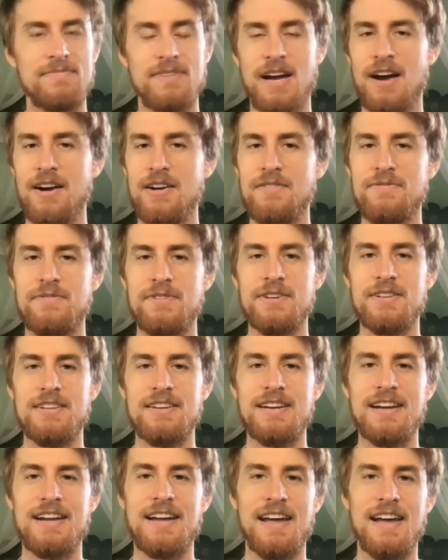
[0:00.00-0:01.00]
how are you
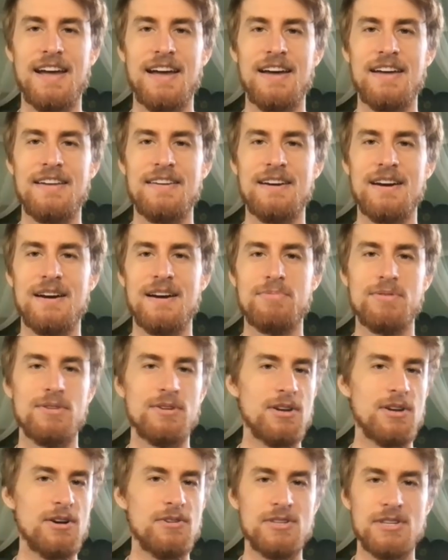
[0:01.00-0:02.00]
feeling? And
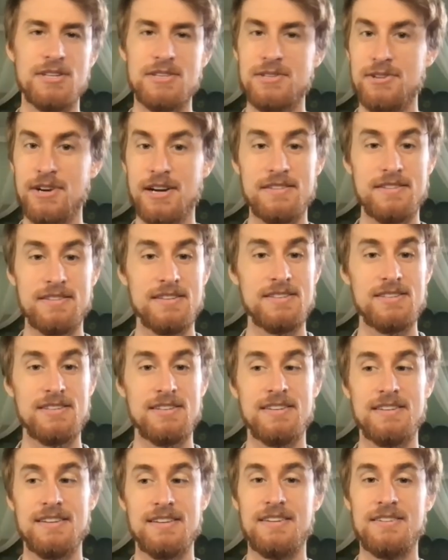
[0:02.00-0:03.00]
Pluto just
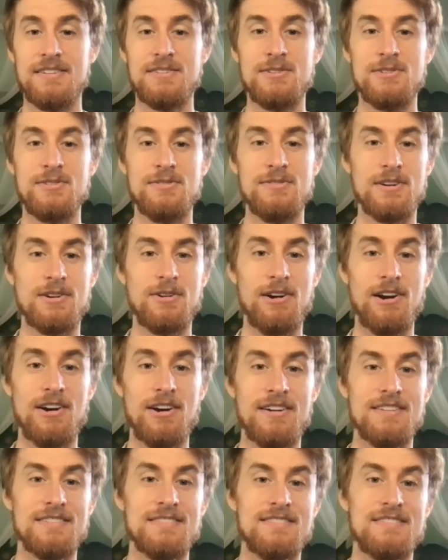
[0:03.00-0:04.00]
transitioned into
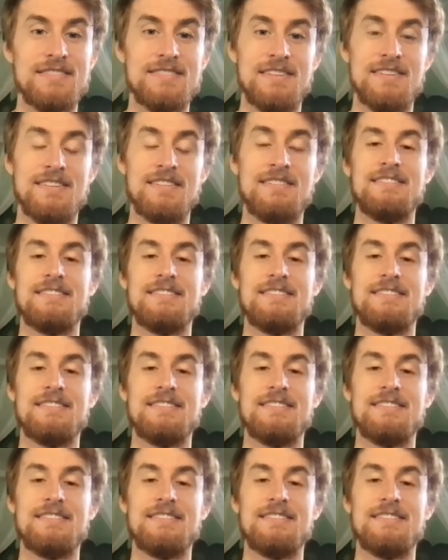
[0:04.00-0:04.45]
Aquarius, so.